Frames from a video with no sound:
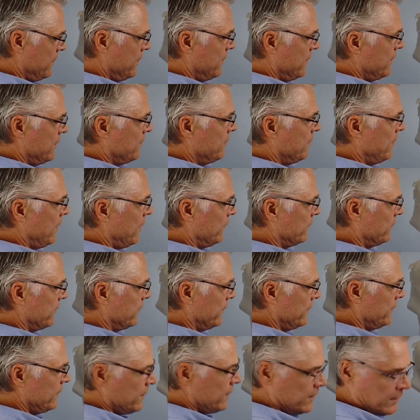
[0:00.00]

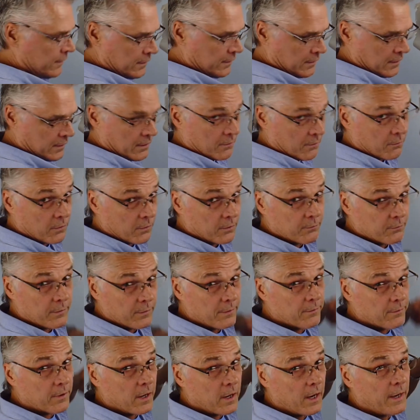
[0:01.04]
muslin when we
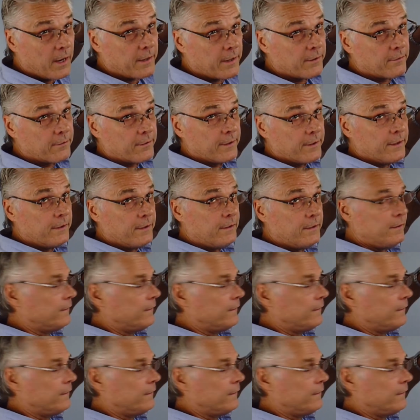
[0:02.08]
were ironing.